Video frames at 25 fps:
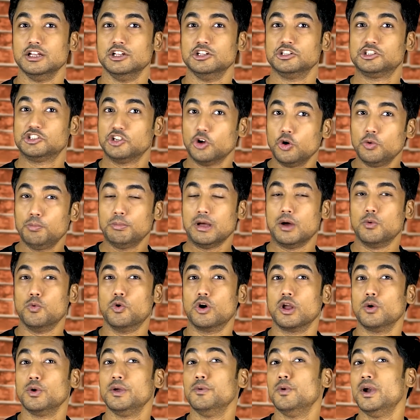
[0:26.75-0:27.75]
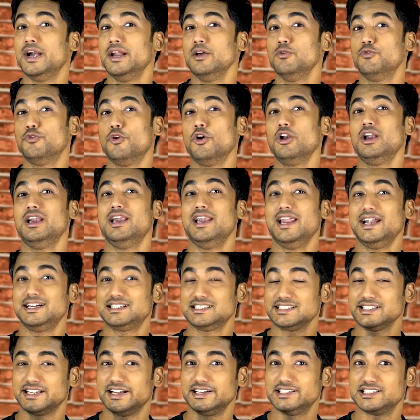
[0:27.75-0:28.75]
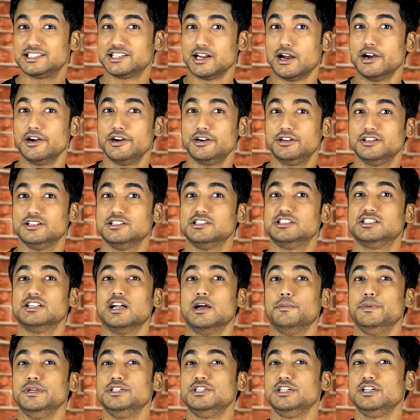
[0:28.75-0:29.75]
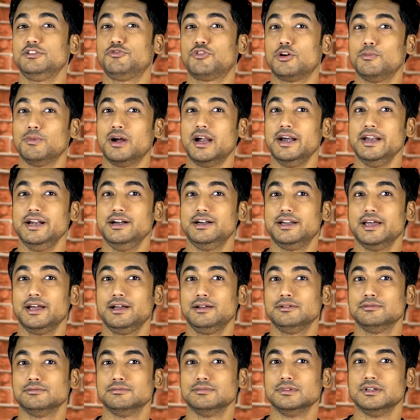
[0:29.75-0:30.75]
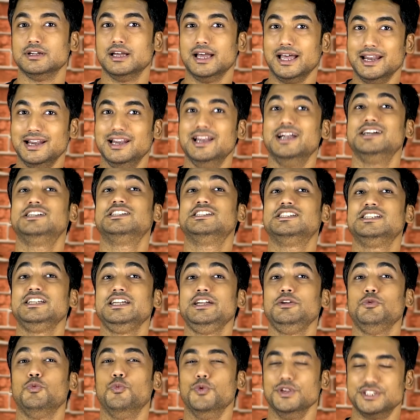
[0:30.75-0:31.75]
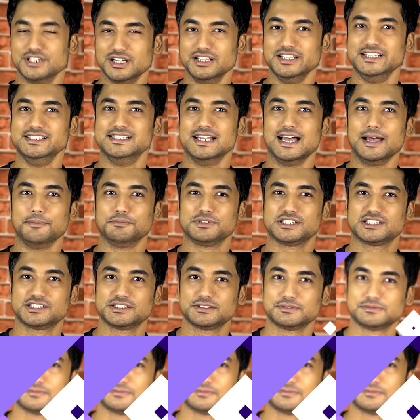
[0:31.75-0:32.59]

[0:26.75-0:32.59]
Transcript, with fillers: So what are we waiting for? Let's get started. This is Abhijeet from Guiding Tech and let's see which are these apps.